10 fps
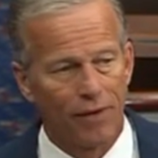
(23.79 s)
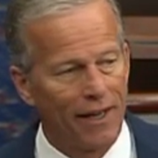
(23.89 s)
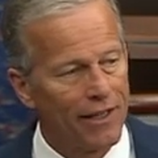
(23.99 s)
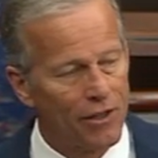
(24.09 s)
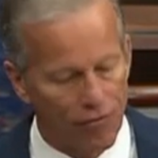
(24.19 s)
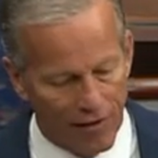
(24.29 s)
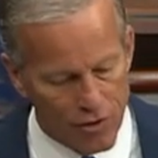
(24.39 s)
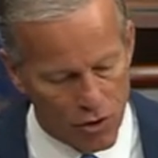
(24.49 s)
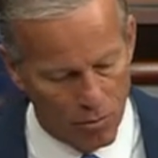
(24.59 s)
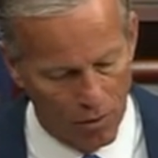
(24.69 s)
and
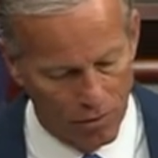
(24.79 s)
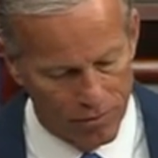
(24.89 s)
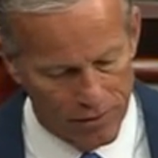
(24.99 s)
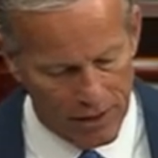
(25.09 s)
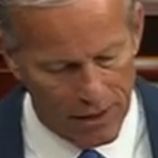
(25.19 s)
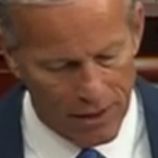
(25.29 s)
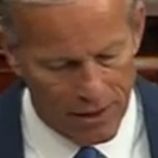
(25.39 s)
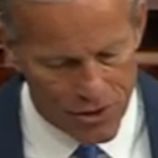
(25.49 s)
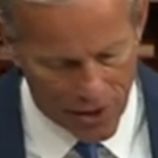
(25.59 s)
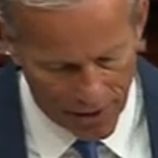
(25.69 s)
indefensible,
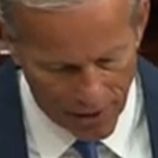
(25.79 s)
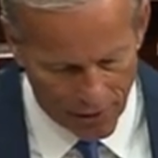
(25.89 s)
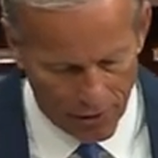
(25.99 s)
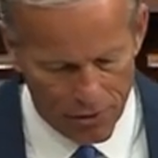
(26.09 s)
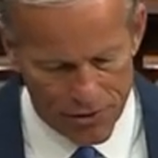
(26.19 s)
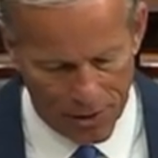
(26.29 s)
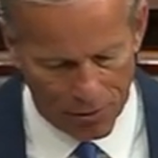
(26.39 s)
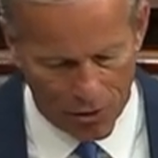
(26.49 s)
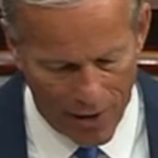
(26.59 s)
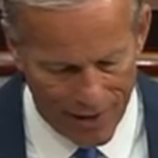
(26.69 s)
said another
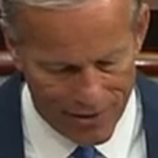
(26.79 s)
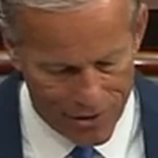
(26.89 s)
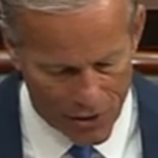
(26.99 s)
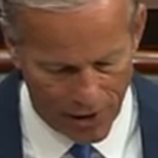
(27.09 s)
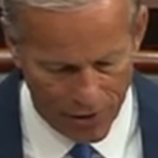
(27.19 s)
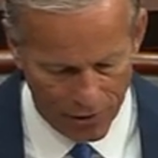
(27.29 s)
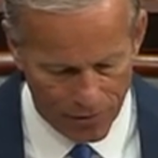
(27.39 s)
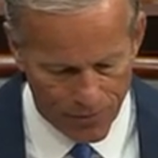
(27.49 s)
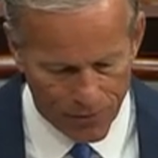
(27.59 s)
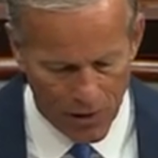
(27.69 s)
Democrat senator.
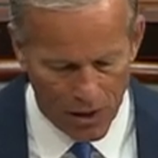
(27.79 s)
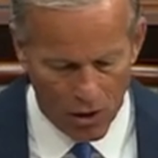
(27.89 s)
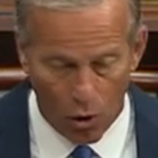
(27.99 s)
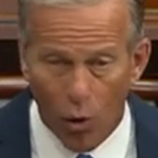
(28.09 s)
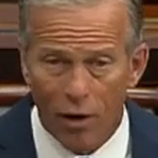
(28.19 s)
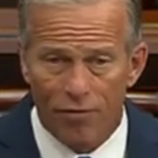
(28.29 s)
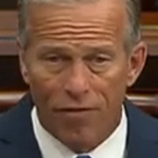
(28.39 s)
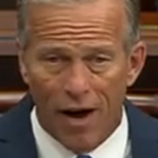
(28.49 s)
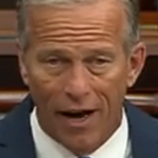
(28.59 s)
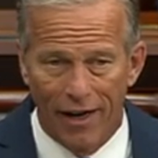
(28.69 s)

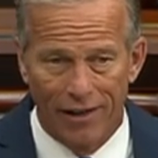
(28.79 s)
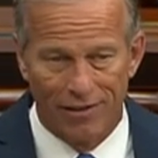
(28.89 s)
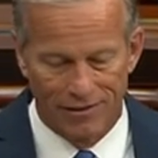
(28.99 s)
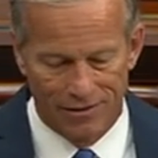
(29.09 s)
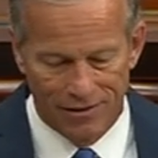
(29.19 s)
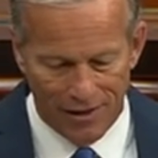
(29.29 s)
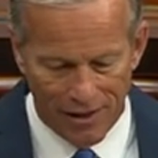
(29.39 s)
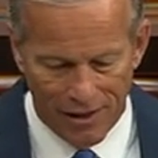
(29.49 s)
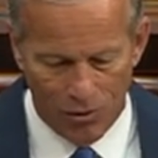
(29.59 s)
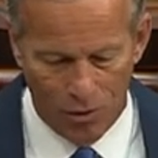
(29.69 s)
Horrifying
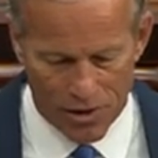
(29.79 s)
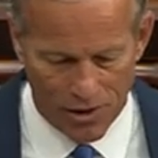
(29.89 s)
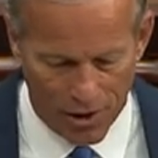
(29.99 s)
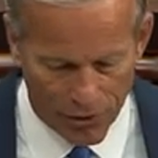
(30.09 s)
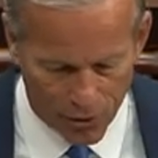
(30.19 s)
was another